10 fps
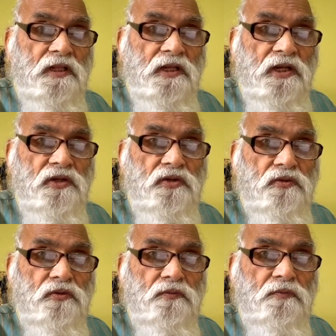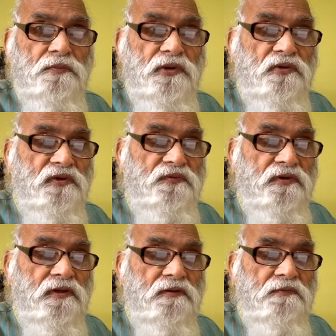into
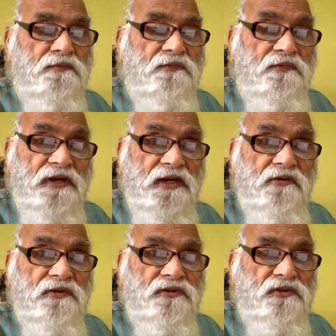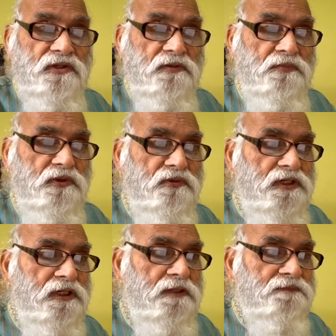beautiful fragrance and
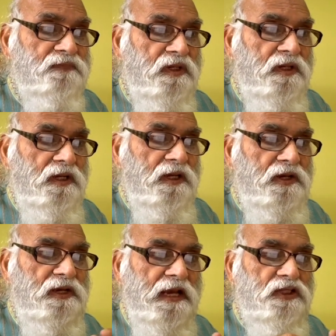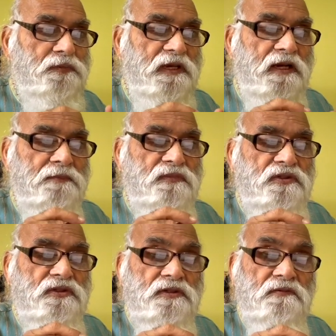beauty. He has become
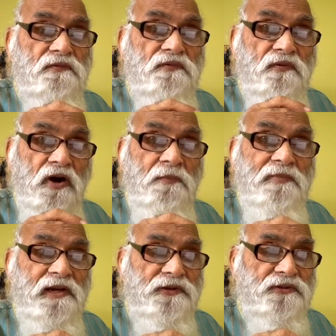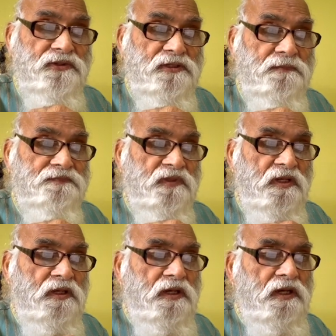formless.
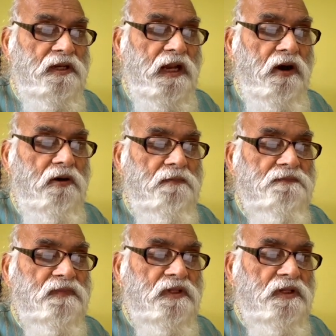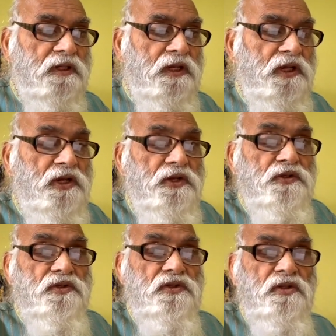Now he
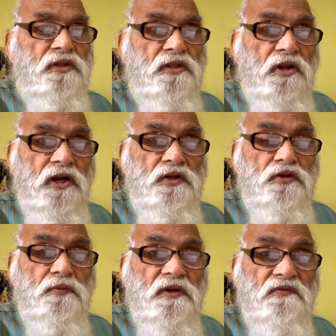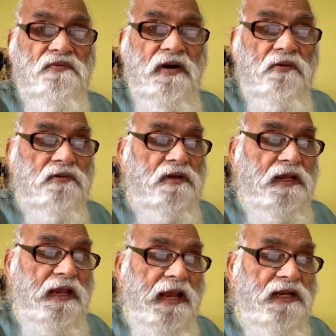is not to be found
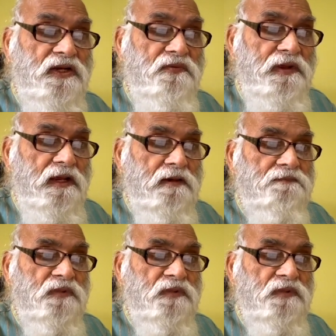anywhere.